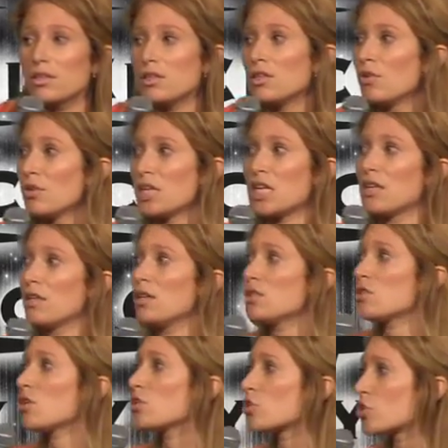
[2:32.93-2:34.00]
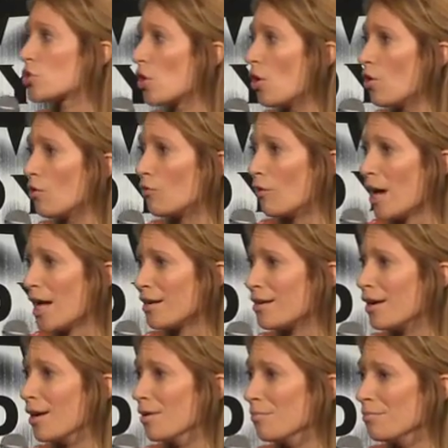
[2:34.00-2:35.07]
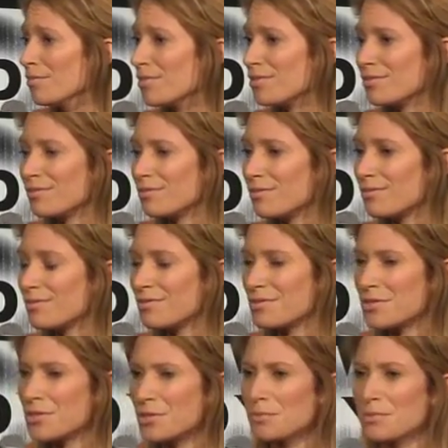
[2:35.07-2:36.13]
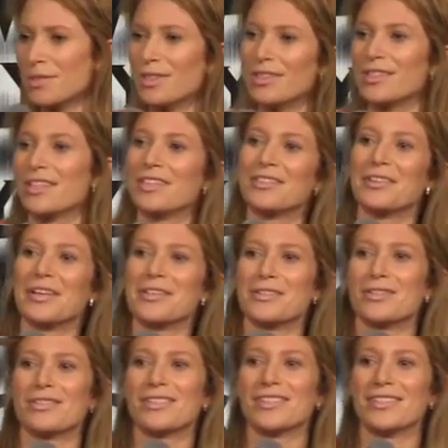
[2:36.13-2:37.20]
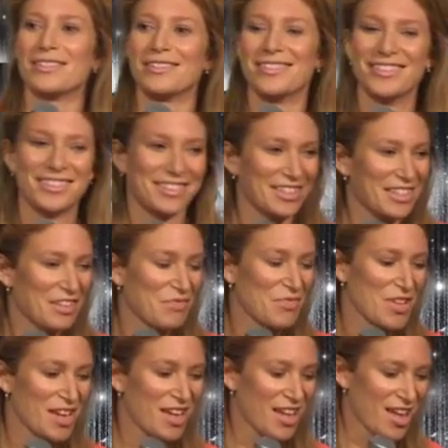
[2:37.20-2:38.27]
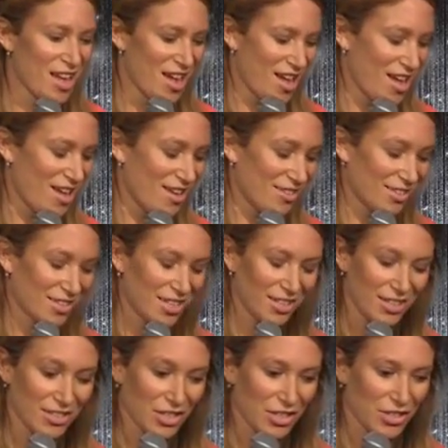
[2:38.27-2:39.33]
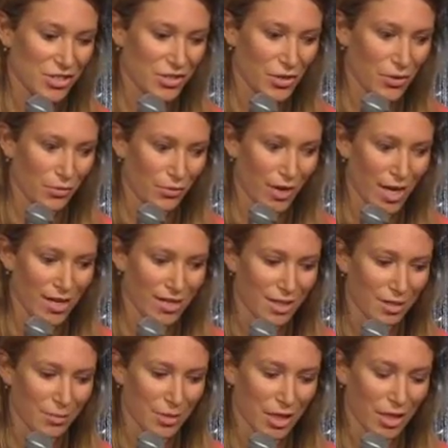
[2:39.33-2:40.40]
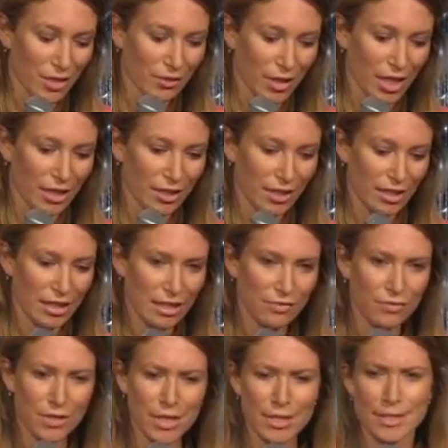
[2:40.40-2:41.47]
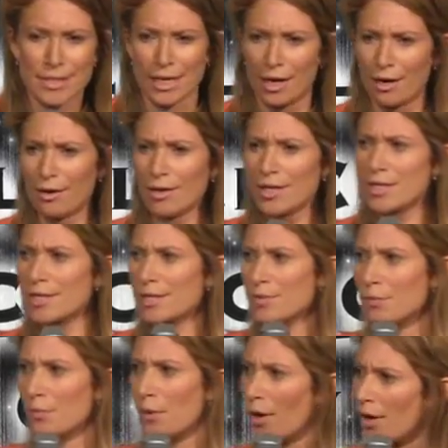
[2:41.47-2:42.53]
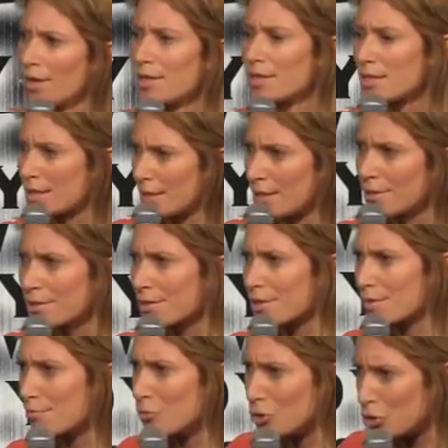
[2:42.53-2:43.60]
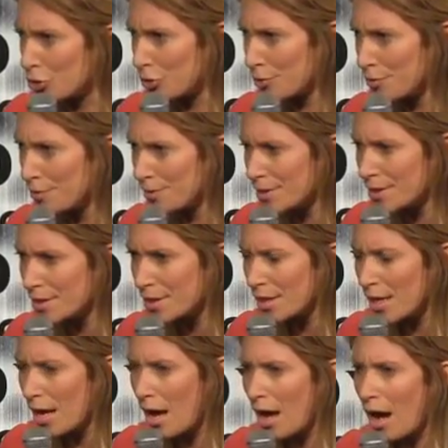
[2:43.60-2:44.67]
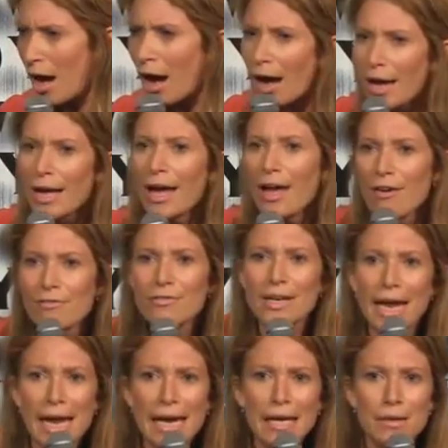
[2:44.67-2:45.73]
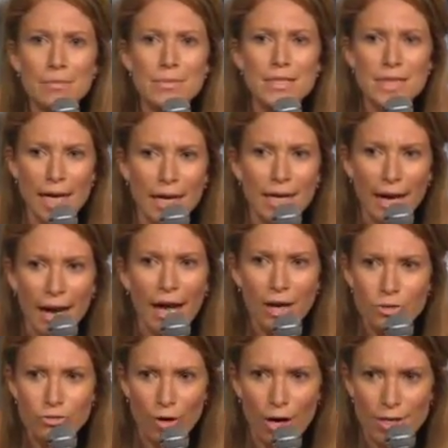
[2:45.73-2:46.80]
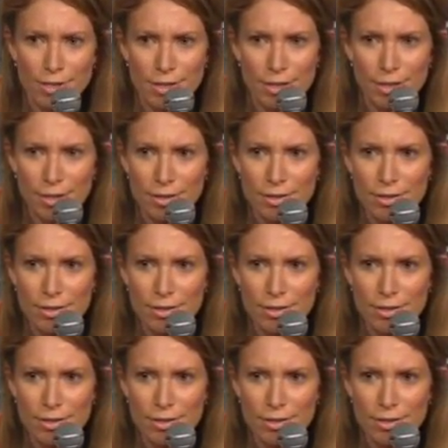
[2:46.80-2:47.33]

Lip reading: The killings are so random. So weird that you guys are like... the killings are so random, if these terrorists want to kill some Jews, I have names and addresses.